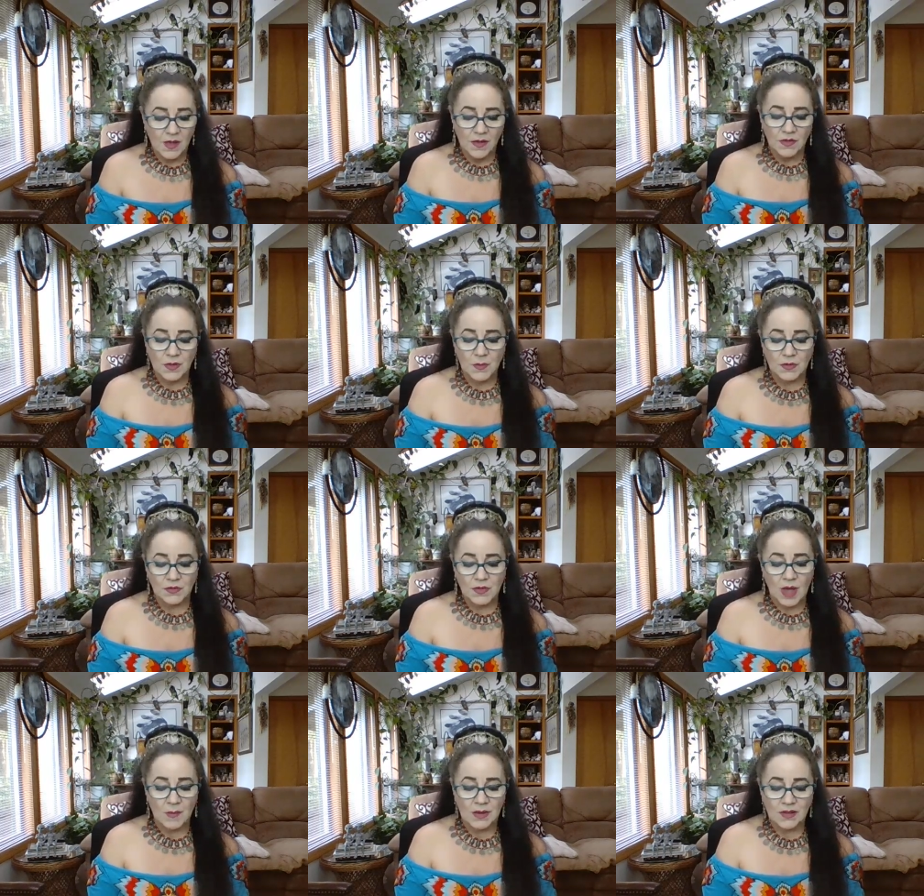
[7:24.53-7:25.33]
The most
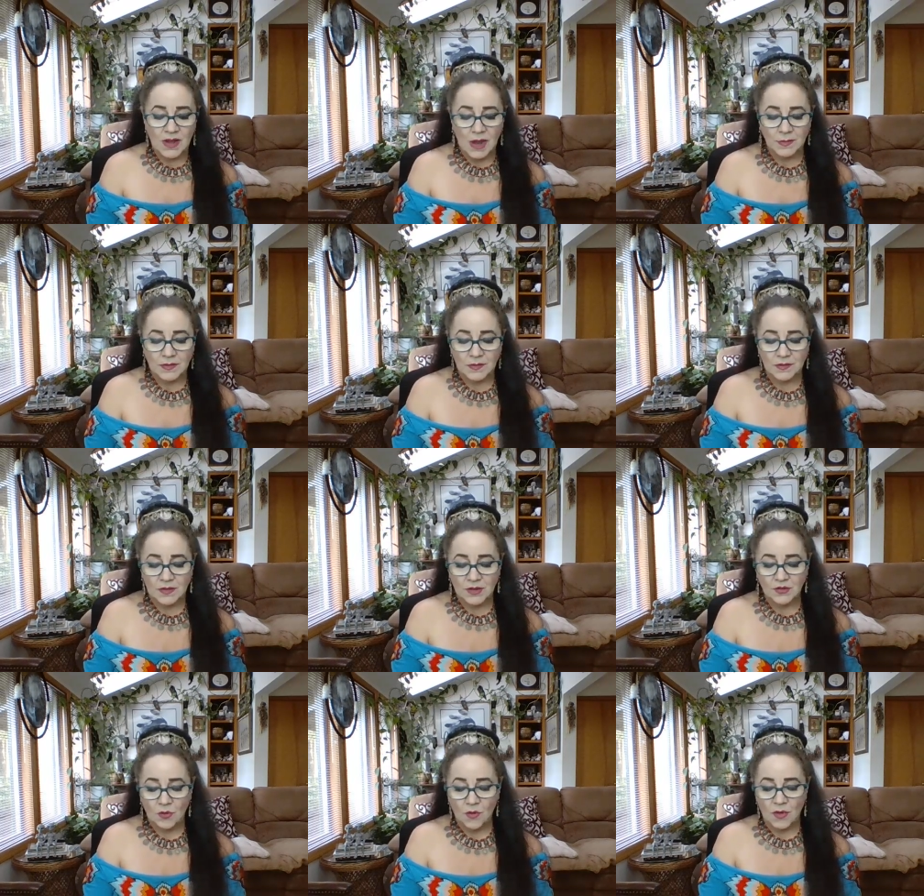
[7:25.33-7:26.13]
common types of
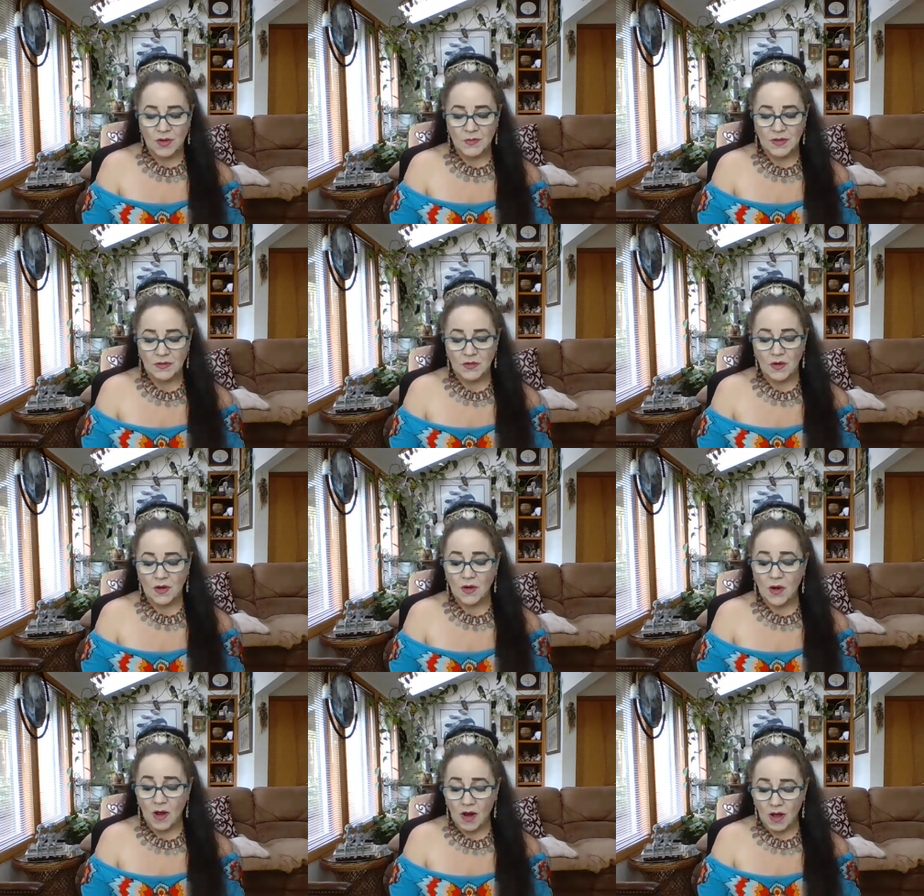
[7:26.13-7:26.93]
such ornaments are
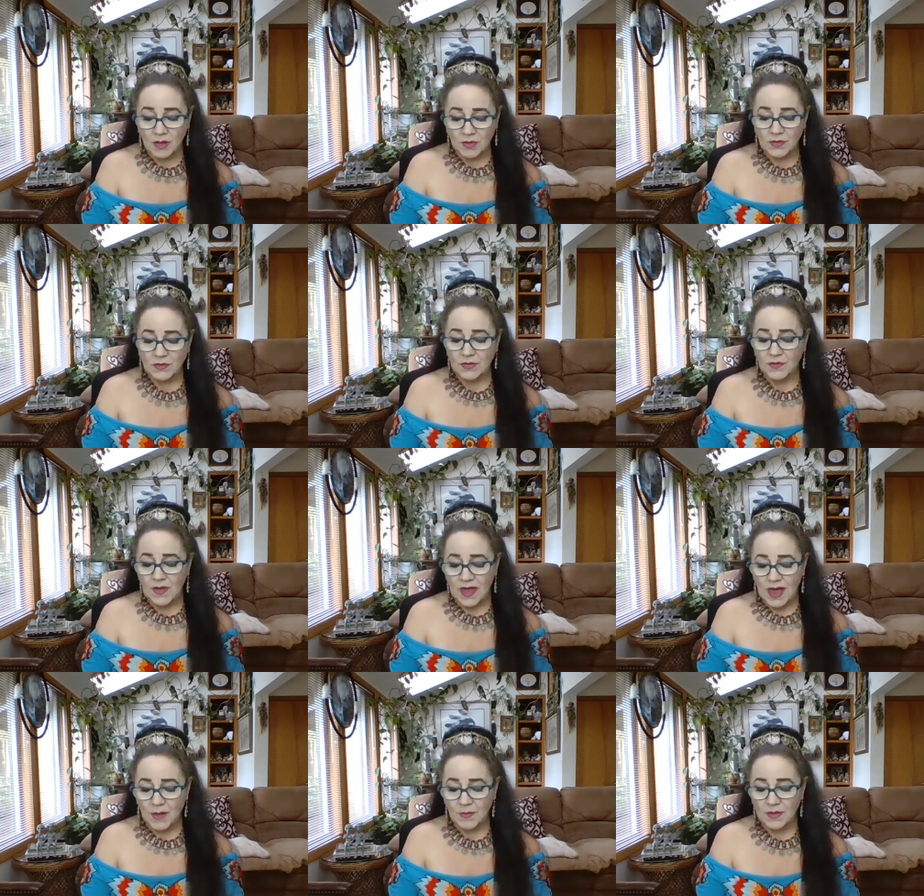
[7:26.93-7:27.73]
collars of
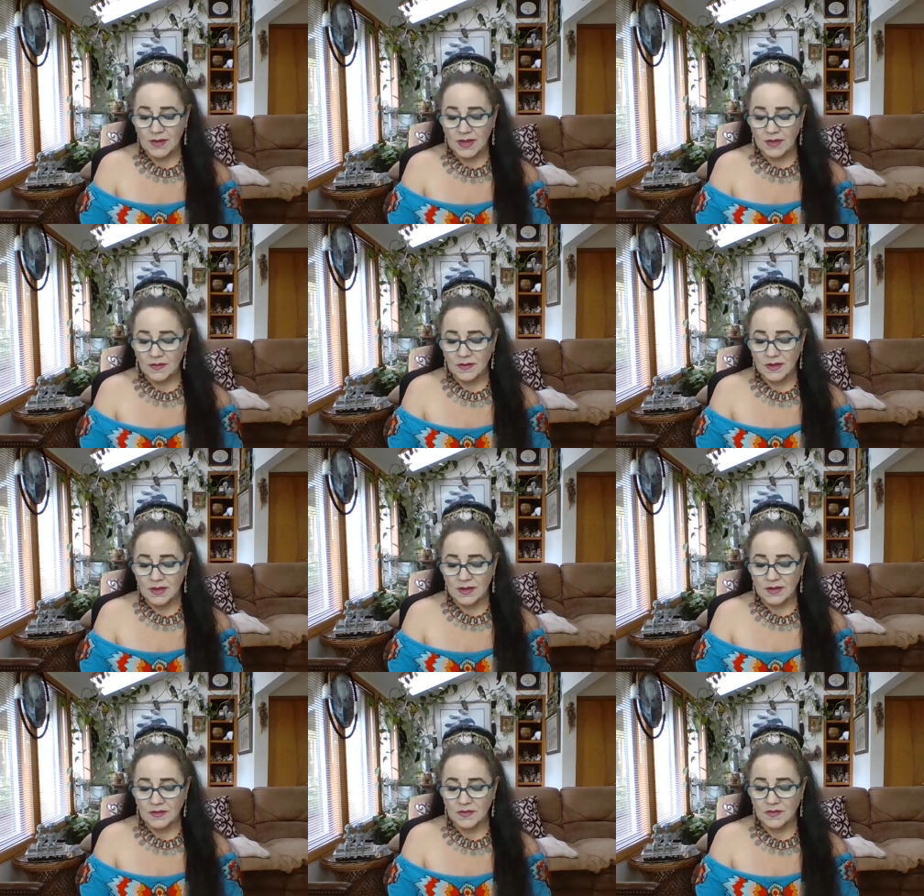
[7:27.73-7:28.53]
hammered and
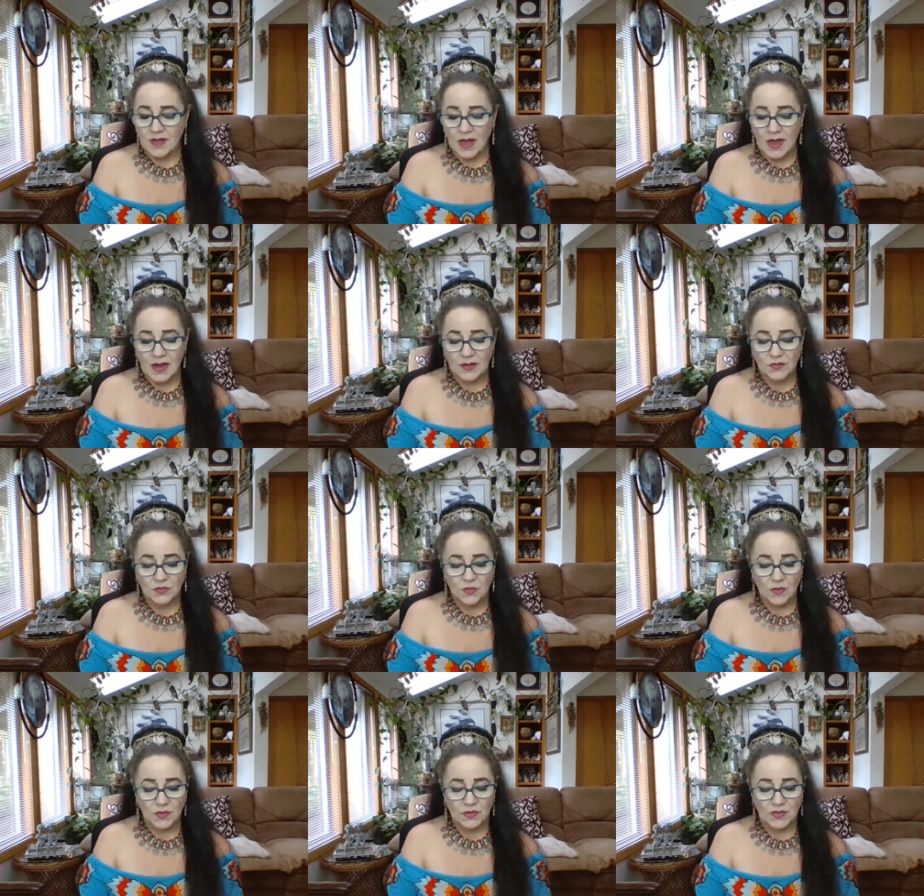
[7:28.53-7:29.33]
incised
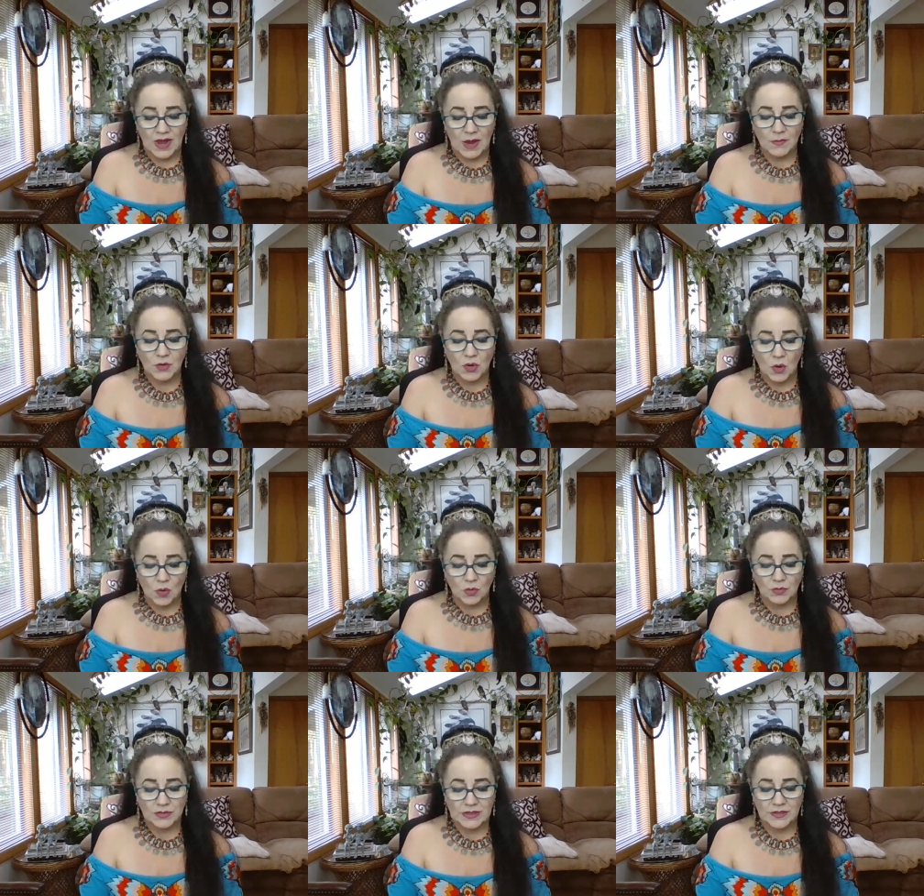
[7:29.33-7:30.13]
or stamped
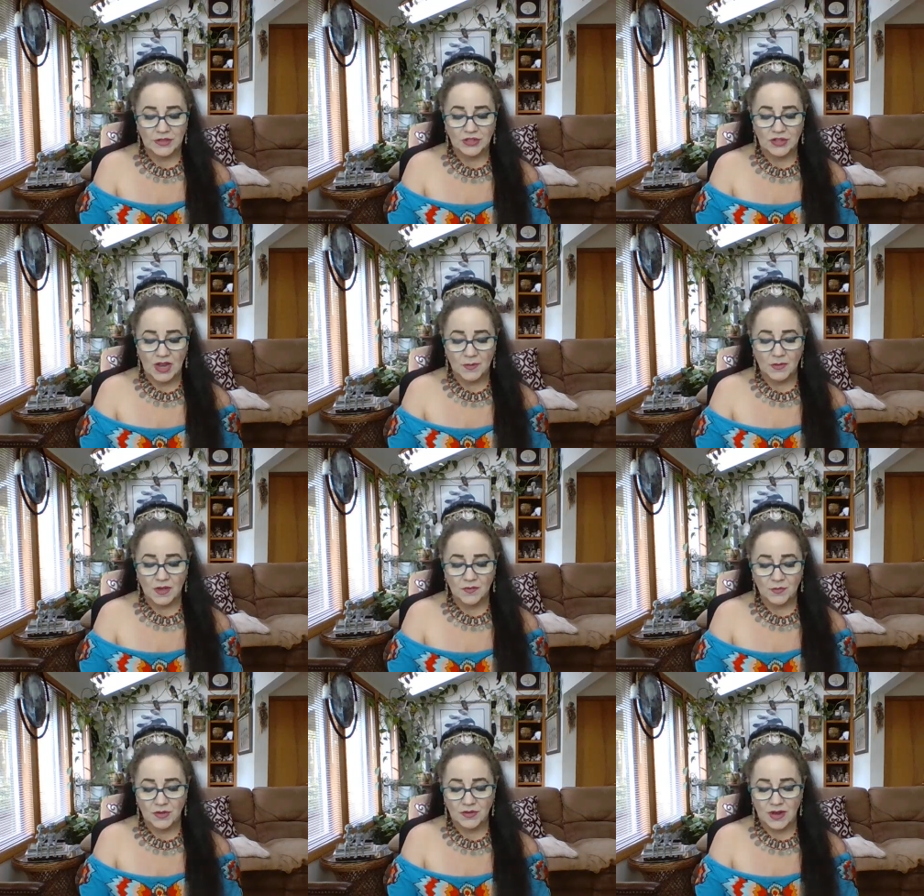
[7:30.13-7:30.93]
gold in the shape
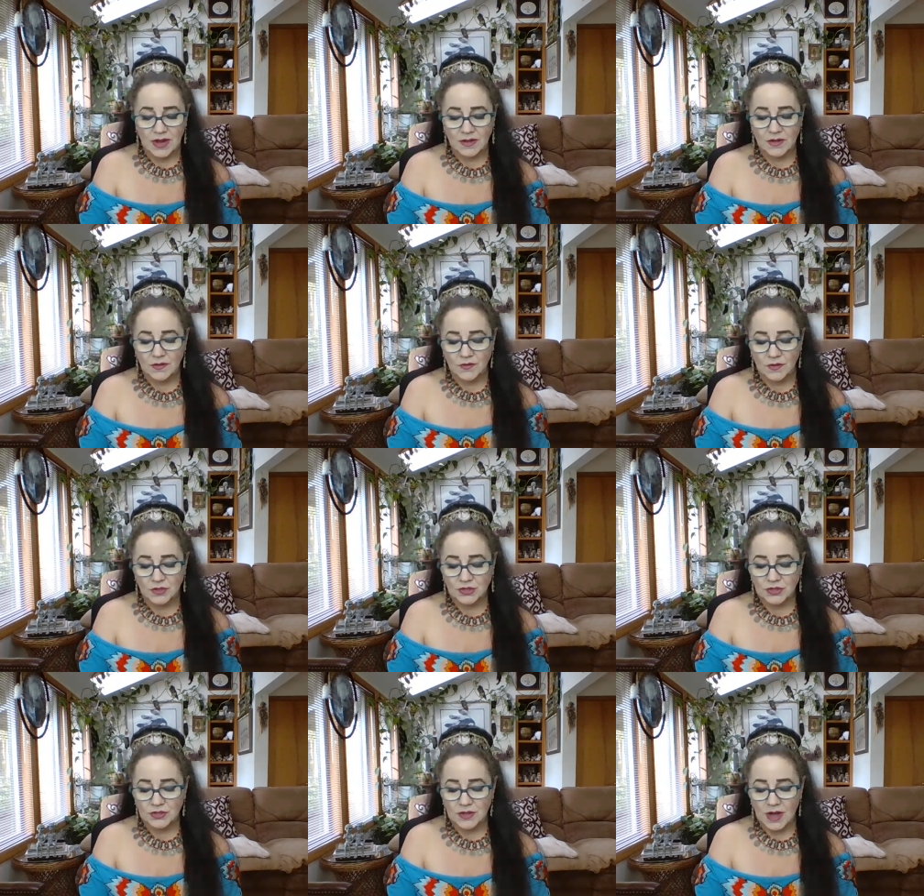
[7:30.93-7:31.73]
of protective
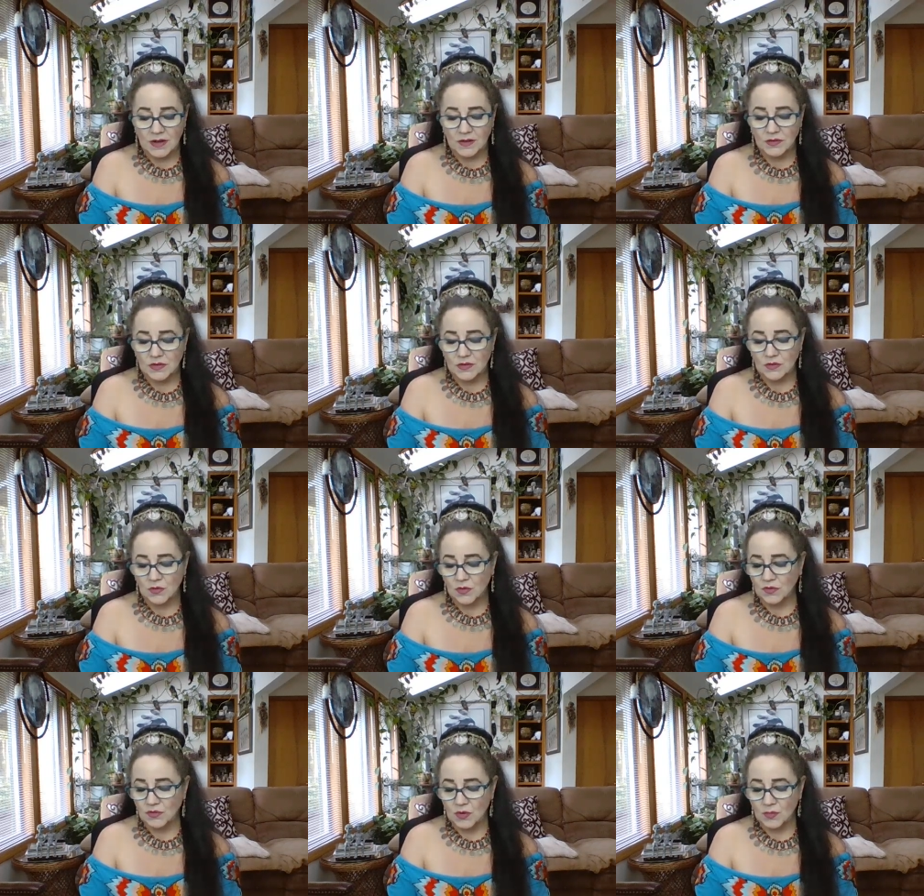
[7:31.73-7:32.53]
vulture goddesses or
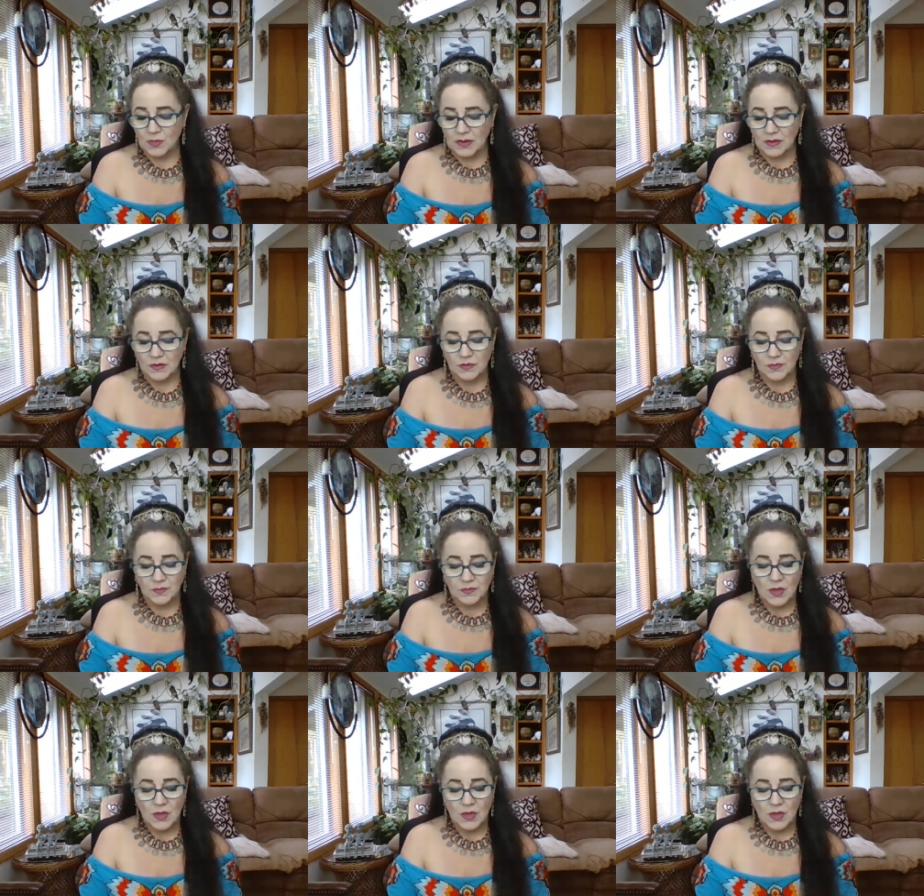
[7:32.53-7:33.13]
serpents.